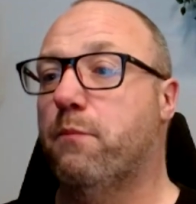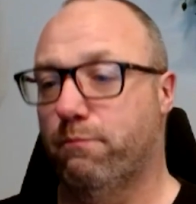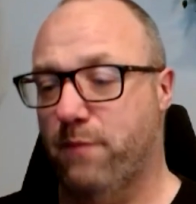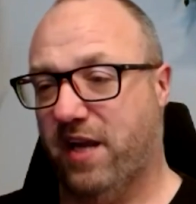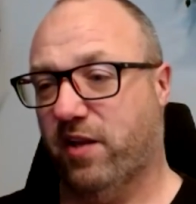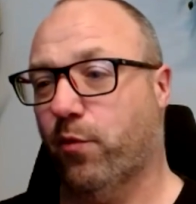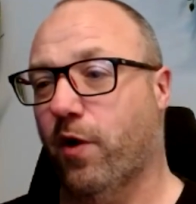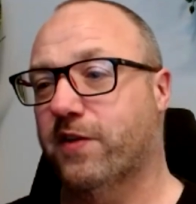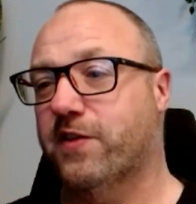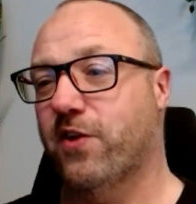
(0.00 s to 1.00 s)
make the
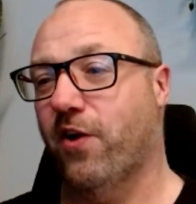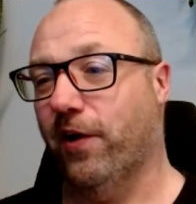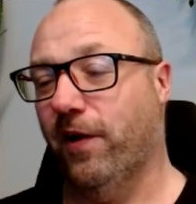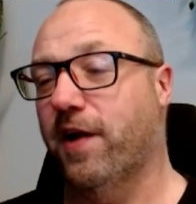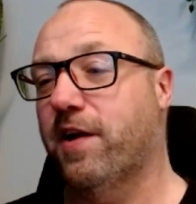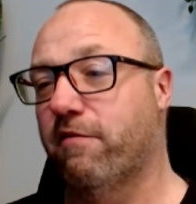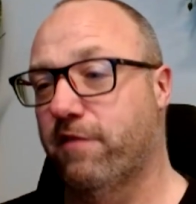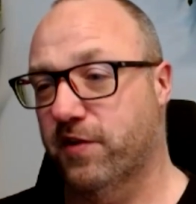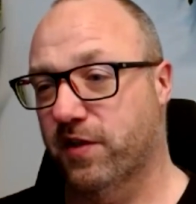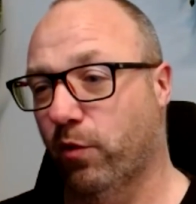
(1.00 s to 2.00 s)
process online and
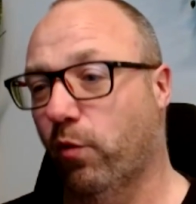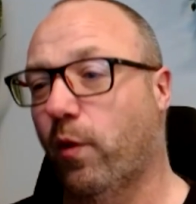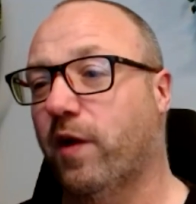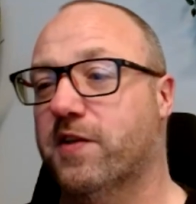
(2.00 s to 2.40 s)
visible while